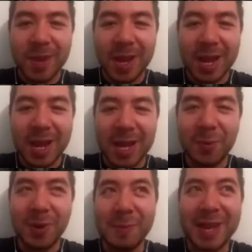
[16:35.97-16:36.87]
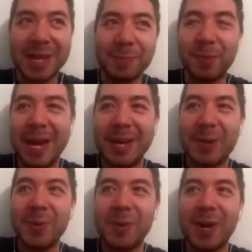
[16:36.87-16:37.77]
I don't want to make a brand
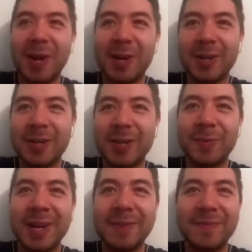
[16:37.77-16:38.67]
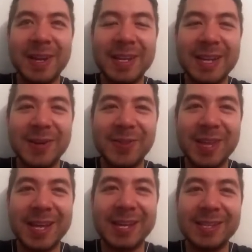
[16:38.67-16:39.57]
new Nar when I find out
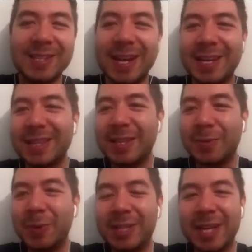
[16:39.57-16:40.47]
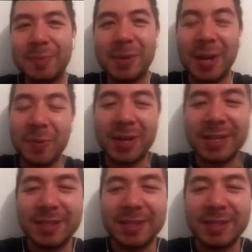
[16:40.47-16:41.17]
that it's not the wood type that I wanted.